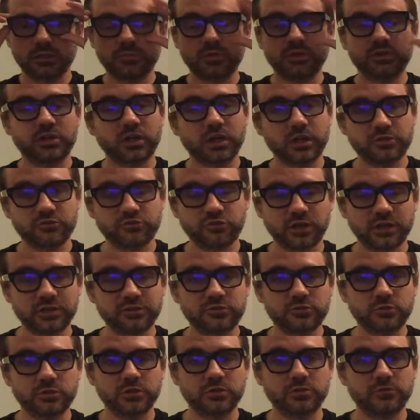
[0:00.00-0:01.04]
but not trying
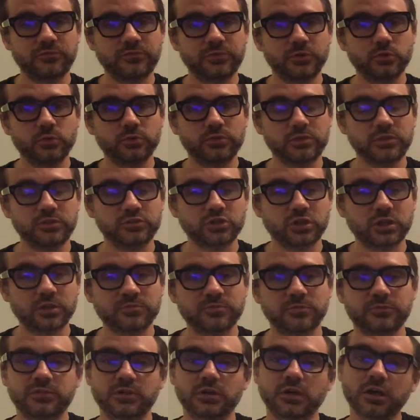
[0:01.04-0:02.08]
to interfere with the jobs
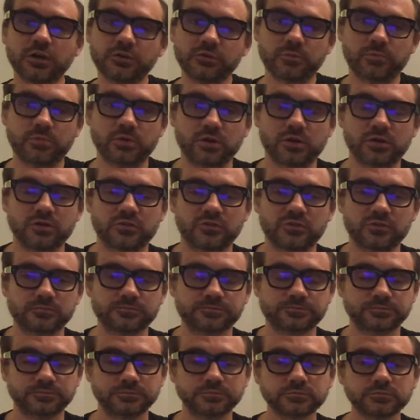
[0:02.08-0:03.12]
of the other parts,
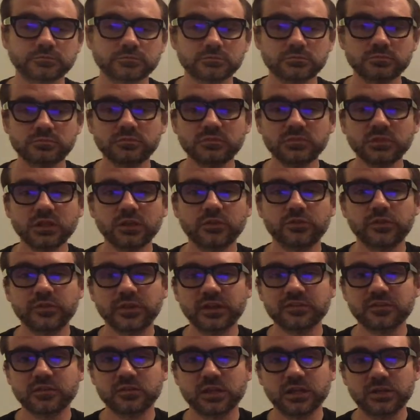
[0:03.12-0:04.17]
then
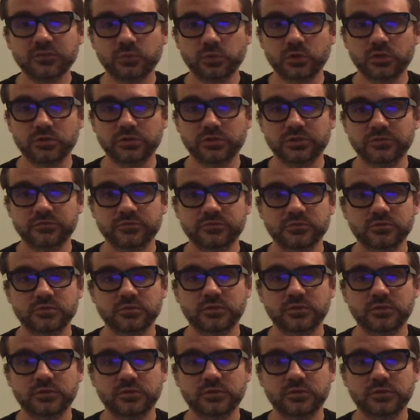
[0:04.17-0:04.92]
that's a life well lived.